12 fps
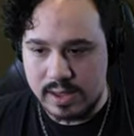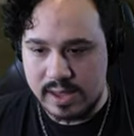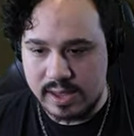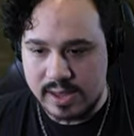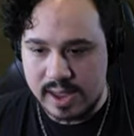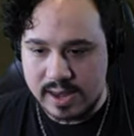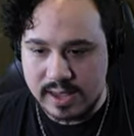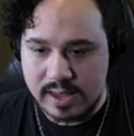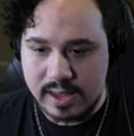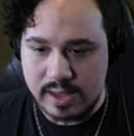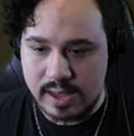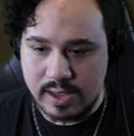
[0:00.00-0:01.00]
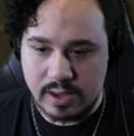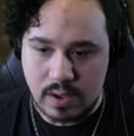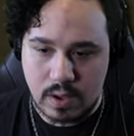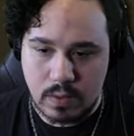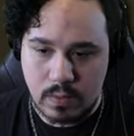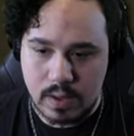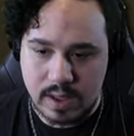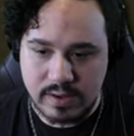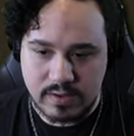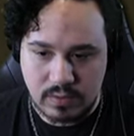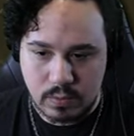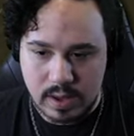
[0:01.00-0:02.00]
And get it. And go.
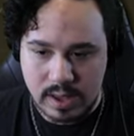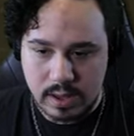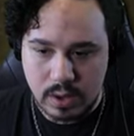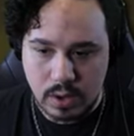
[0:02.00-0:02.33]
And do it.